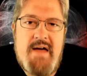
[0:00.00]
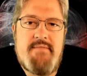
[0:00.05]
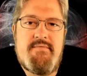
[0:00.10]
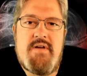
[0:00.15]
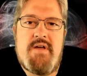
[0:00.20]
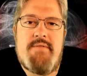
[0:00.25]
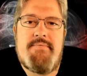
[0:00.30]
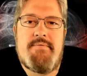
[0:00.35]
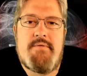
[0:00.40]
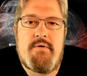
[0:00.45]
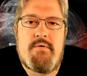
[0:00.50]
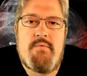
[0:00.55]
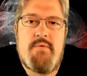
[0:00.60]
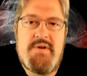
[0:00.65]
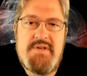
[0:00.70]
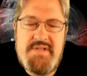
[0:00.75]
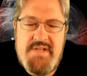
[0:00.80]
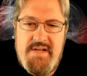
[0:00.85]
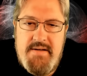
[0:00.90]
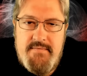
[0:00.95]
and there
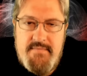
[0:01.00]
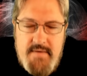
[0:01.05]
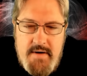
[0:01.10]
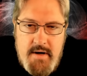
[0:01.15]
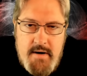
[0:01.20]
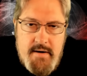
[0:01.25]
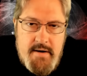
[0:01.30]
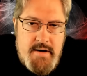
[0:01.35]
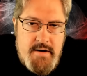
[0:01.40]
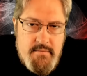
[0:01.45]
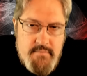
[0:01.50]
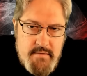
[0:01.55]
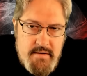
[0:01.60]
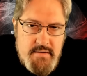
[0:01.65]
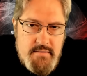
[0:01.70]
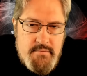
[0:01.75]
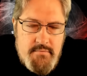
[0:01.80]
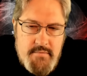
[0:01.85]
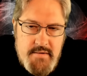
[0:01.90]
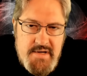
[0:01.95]
was a very
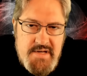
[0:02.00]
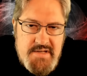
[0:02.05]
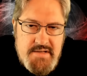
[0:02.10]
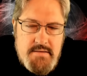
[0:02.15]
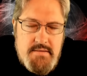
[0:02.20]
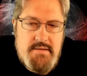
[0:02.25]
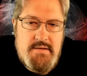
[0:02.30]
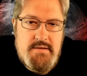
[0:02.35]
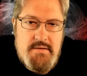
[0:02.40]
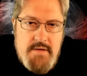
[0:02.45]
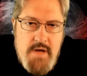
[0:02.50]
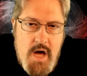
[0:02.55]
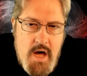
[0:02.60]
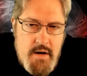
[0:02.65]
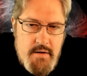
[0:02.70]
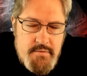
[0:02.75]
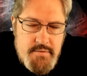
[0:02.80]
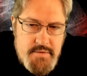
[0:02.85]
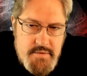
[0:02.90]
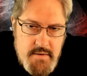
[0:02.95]
real reason that
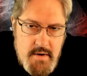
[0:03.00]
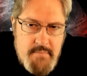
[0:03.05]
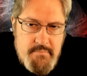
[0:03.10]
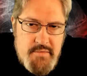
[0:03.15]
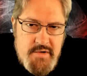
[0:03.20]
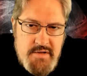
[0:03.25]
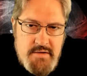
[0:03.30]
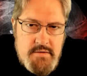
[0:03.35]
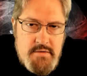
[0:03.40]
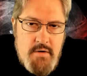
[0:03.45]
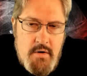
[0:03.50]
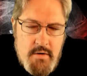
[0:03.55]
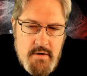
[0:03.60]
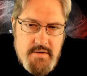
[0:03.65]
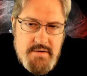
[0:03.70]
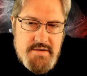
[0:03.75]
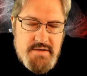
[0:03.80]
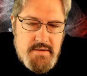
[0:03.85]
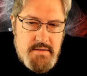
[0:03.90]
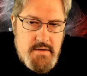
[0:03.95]
Donald Trump
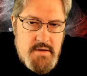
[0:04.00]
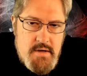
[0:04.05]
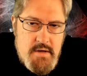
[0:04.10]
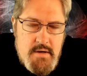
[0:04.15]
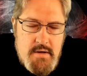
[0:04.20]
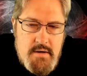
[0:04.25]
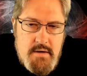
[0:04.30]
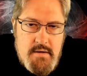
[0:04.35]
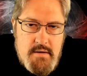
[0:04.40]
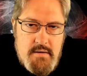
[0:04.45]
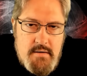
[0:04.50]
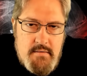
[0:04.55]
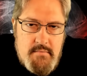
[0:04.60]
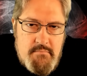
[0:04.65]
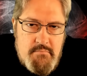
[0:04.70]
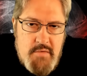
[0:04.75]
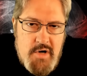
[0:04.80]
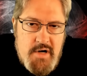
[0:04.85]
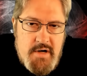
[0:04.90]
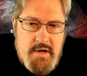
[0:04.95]
endorsed
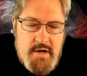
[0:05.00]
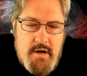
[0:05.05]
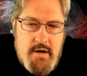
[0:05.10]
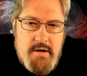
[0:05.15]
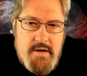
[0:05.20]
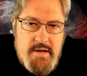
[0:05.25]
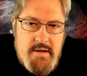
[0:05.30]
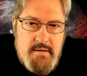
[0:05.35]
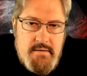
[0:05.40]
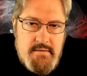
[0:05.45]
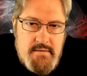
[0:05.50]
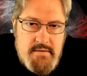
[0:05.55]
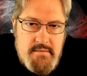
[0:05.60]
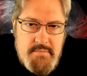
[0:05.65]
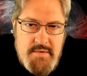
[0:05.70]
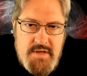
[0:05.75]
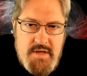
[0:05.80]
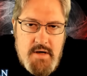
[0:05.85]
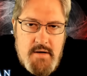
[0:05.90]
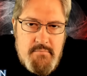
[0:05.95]
Mark Carney to
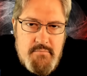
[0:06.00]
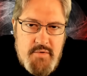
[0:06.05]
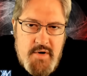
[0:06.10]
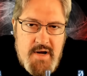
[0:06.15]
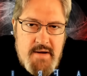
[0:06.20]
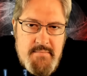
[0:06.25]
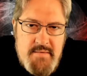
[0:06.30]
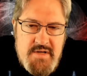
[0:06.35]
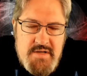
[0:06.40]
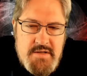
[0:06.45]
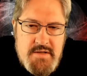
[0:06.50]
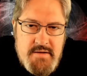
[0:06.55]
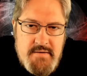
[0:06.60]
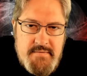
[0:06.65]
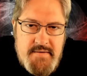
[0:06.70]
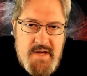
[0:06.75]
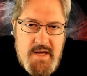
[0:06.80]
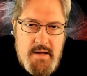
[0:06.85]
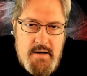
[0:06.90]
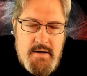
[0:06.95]
become Prime Minister of
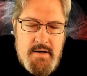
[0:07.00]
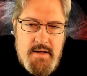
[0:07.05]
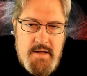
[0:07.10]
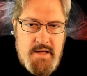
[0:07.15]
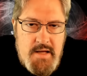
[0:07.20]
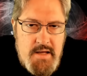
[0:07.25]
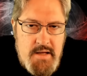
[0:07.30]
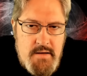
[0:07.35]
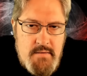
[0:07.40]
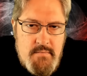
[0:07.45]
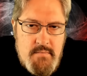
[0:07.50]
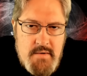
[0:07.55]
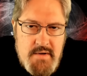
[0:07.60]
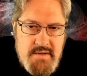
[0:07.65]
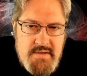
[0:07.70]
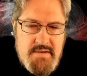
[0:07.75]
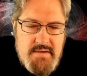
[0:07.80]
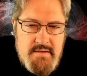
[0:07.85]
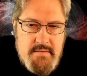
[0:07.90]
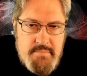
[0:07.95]
Canada. He
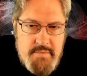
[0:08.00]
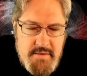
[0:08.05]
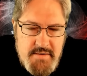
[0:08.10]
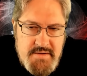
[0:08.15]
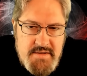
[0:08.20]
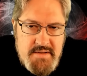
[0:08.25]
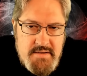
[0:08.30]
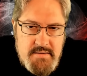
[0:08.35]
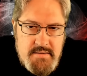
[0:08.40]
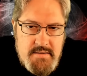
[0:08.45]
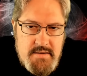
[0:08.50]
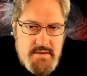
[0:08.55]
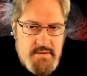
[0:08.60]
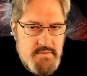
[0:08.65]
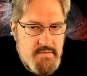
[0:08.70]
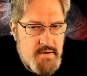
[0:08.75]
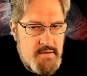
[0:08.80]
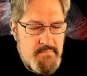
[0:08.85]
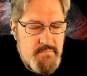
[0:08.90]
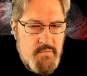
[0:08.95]
was the person that
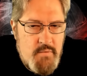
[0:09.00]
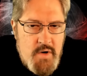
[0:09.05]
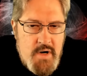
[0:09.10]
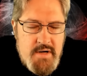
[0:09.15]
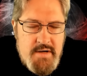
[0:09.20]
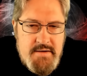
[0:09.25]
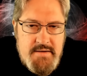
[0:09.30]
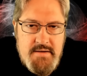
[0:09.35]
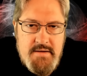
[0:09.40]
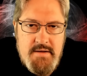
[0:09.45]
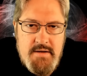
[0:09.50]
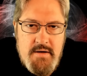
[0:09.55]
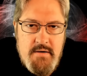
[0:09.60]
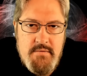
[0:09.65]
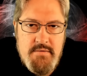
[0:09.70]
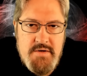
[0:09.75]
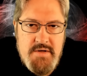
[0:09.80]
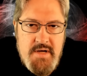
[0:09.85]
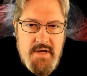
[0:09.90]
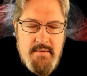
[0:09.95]
Trump wanted to
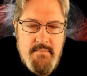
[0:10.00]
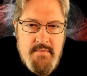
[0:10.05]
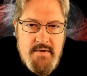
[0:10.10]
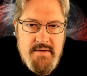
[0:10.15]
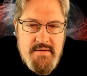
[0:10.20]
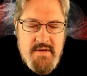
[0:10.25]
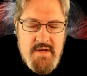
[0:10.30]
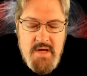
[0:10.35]
negotiate with.